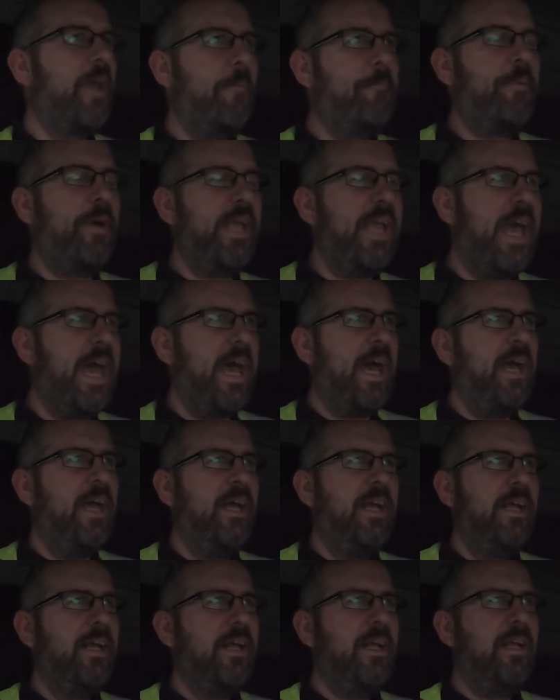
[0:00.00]
But yeah,
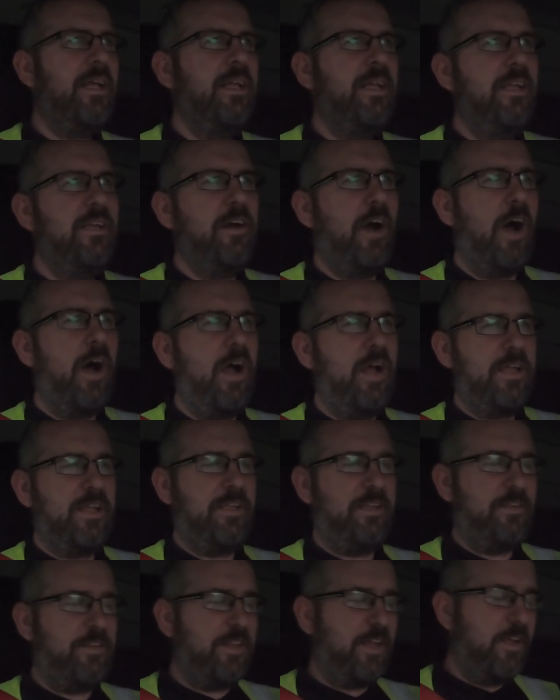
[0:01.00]

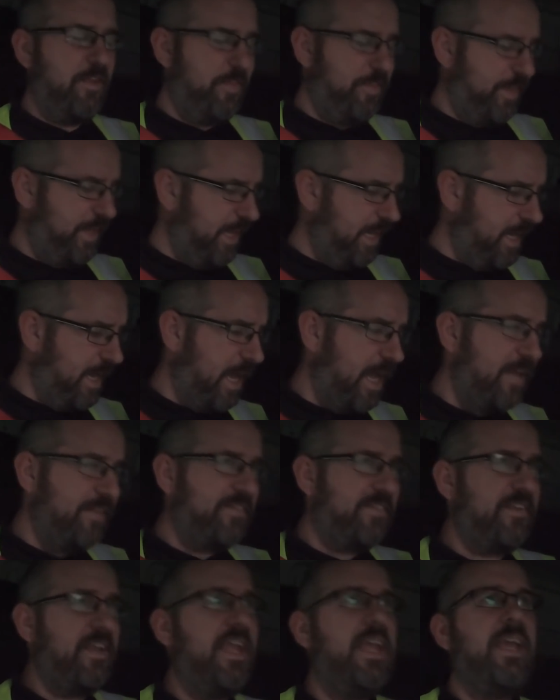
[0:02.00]
the
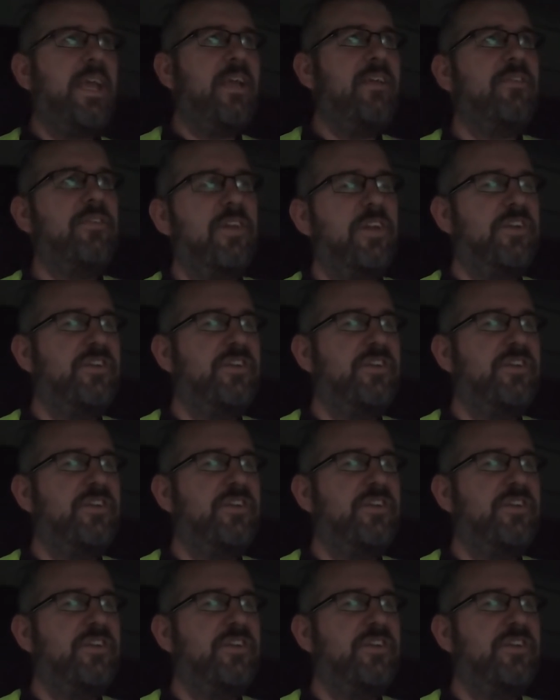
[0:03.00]
seat isn't